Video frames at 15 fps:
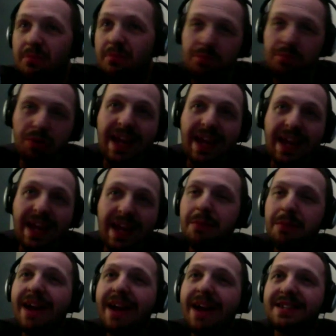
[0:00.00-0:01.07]
play to
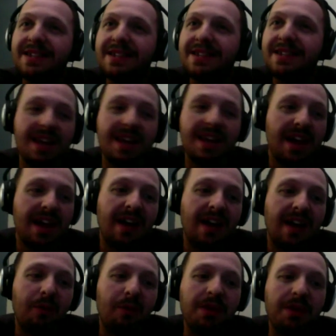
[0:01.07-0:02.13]
the masses,
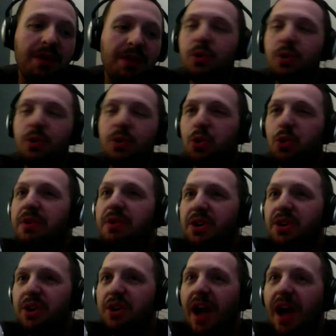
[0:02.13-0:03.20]
whether you agree
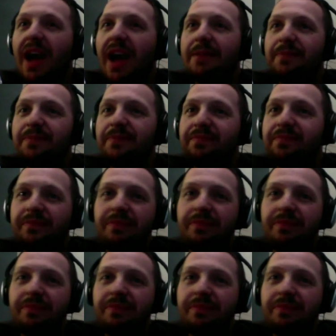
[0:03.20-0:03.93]
with it or not.